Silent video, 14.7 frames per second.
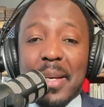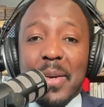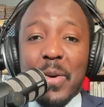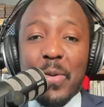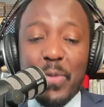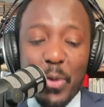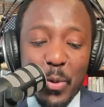
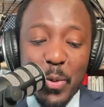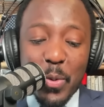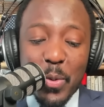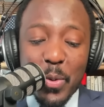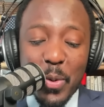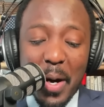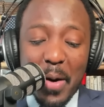for
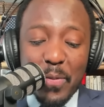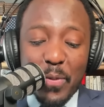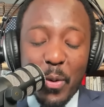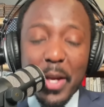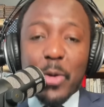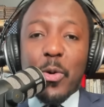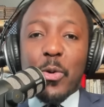
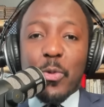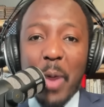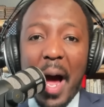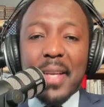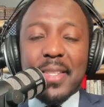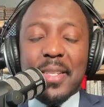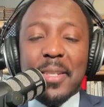equal
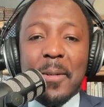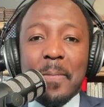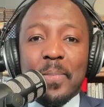rights,